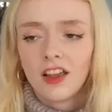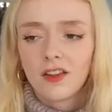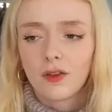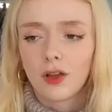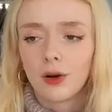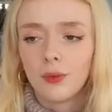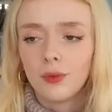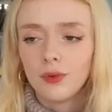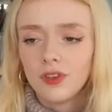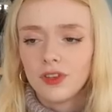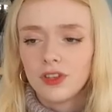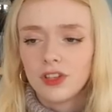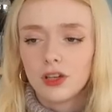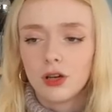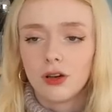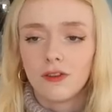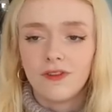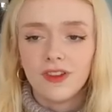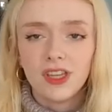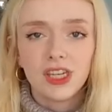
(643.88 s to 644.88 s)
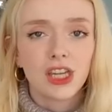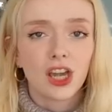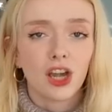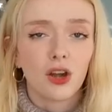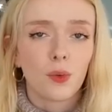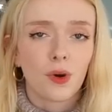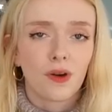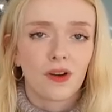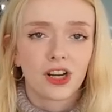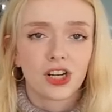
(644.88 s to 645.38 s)
So I wanted to do a
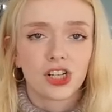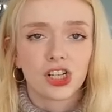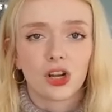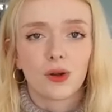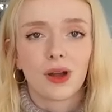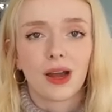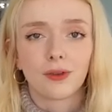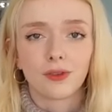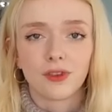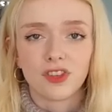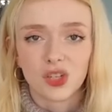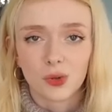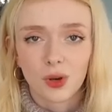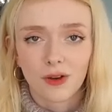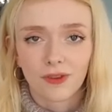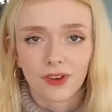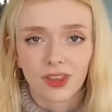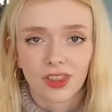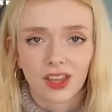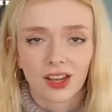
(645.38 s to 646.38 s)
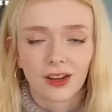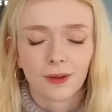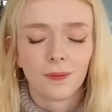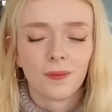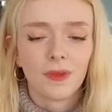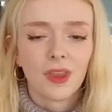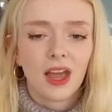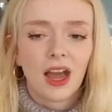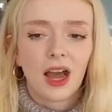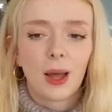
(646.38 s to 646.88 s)
video where I show how to do
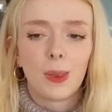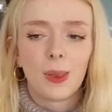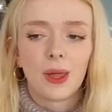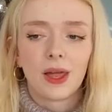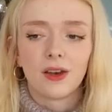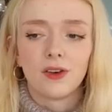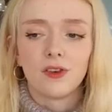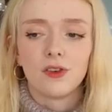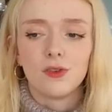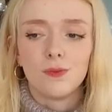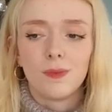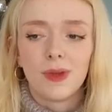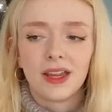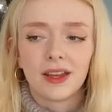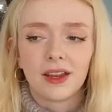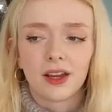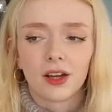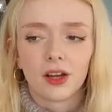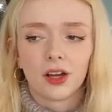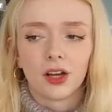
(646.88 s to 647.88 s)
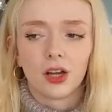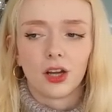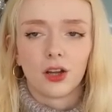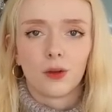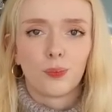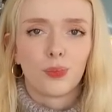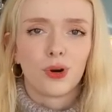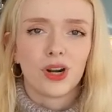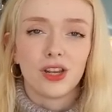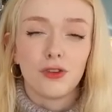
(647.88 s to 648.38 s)
everything and then make a
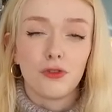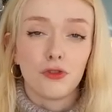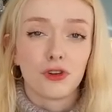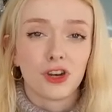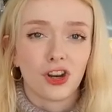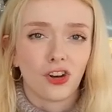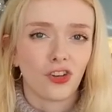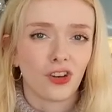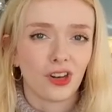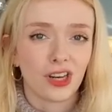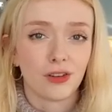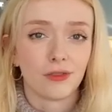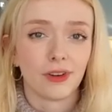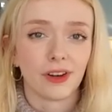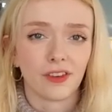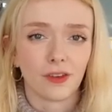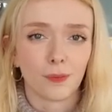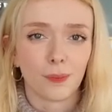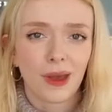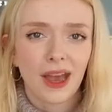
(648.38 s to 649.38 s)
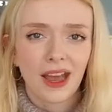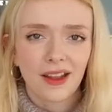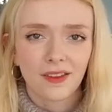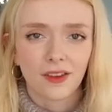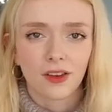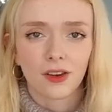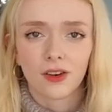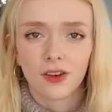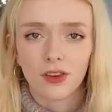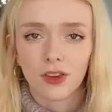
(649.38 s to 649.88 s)
pretty traditionally written
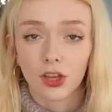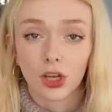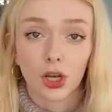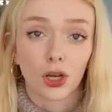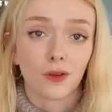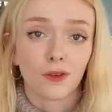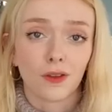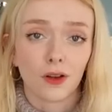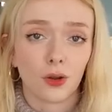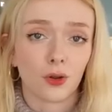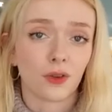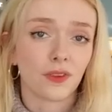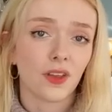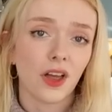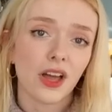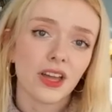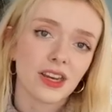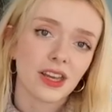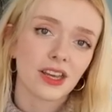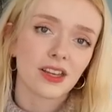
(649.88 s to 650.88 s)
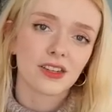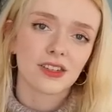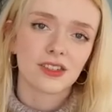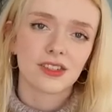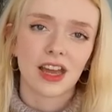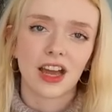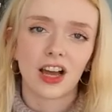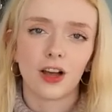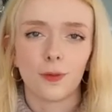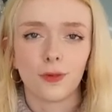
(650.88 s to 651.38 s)
pattern that goes alongside it
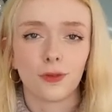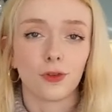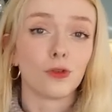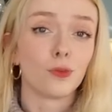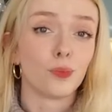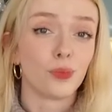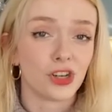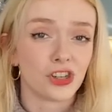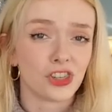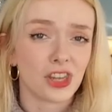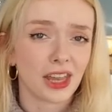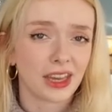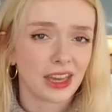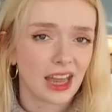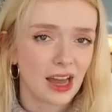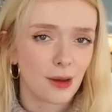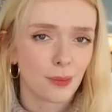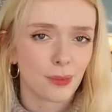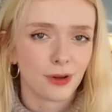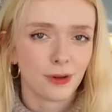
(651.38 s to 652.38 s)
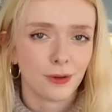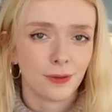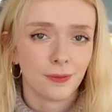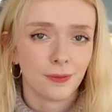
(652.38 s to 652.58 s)
to help sort of bridge that gap.